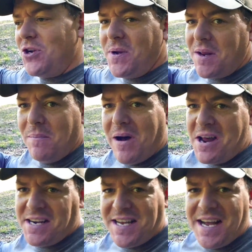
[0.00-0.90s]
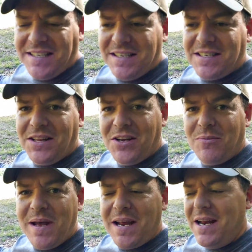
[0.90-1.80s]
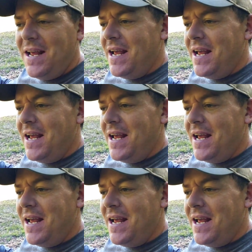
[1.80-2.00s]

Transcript: so we can monetize this a little bit.